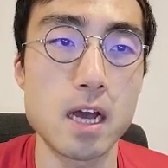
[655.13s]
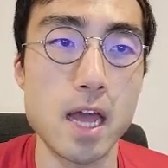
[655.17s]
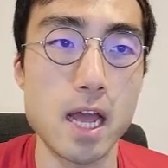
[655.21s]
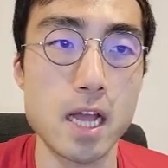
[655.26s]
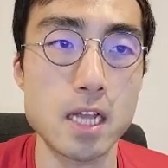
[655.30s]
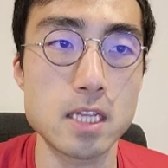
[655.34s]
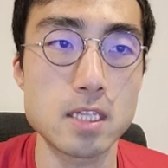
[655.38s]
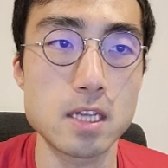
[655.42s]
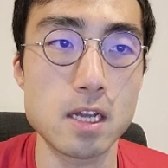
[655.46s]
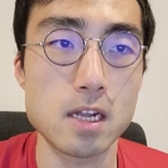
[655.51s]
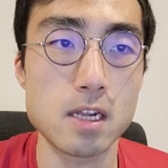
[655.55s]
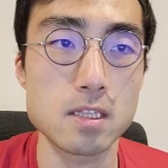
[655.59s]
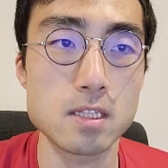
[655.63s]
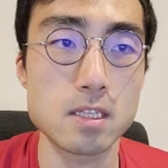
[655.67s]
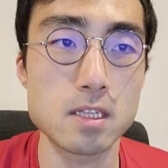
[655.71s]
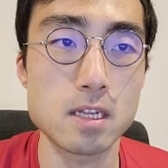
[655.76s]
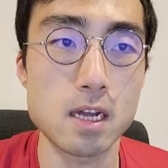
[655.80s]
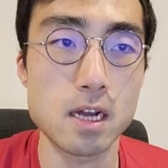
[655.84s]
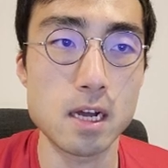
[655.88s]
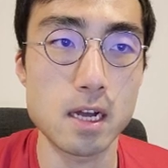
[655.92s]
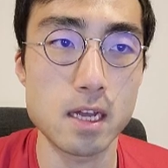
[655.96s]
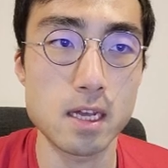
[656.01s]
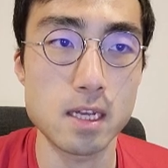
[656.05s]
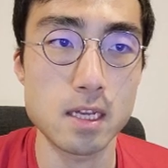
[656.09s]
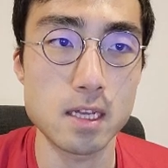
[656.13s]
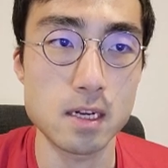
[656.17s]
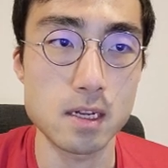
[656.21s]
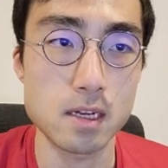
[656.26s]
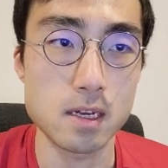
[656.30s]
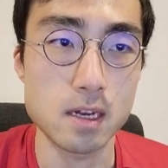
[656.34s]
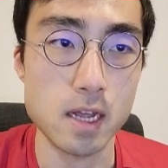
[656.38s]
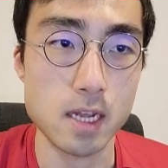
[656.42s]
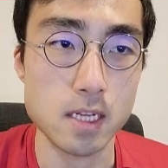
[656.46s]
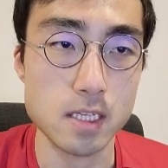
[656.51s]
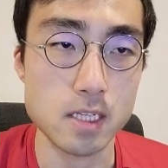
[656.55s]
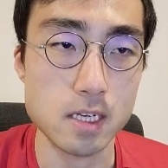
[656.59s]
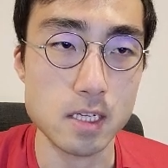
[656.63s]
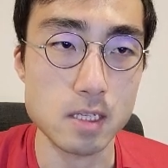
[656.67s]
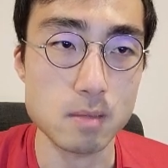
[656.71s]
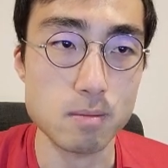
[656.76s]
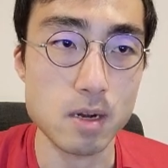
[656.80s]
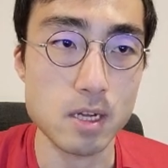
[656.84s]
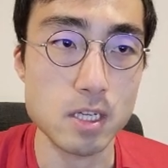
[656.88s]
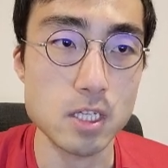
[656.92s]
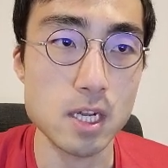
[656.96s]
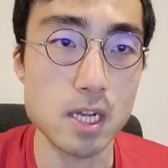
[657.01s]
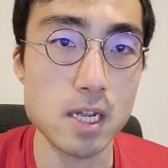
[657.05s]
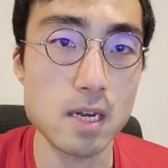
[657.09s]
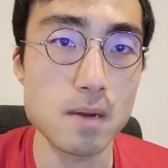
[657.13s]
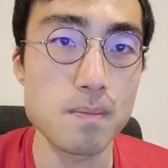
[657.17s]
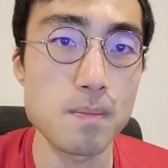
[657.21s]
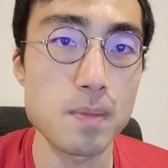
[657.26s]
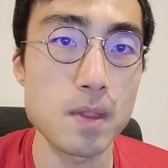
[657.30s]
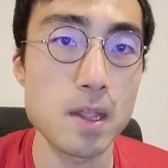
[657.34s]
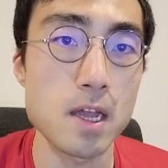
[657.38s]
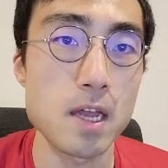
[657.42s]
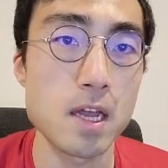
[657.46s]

Excel in an Excel spreadsheet,